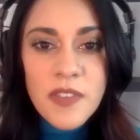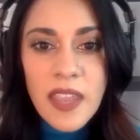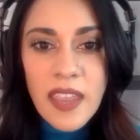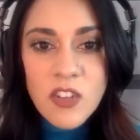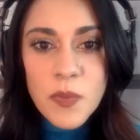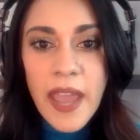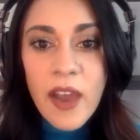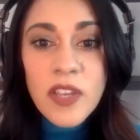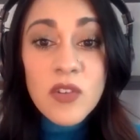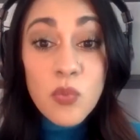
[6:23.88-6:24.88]
of engagement,
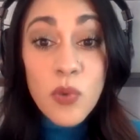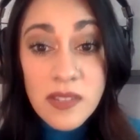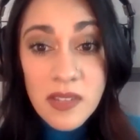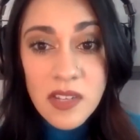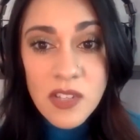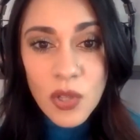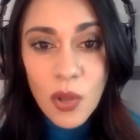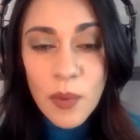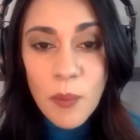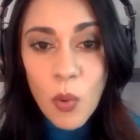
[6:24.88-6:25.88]
how can residents
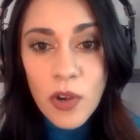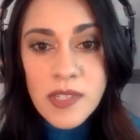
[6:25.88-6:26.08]
learn more